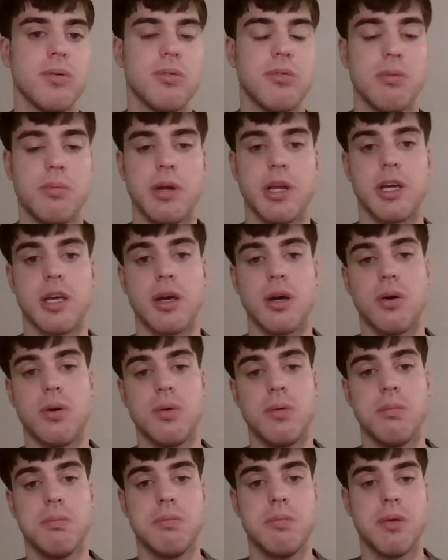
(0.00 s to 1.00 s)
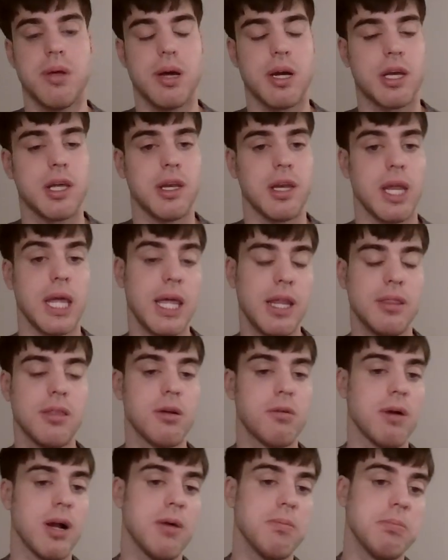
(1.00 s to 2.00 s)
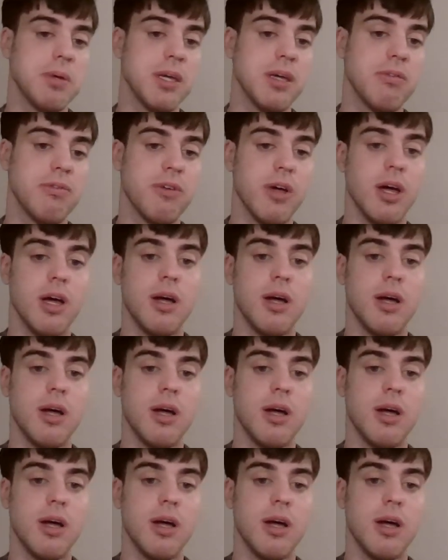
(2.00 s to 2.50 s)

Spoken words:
So when I get home, I can eat the ground beef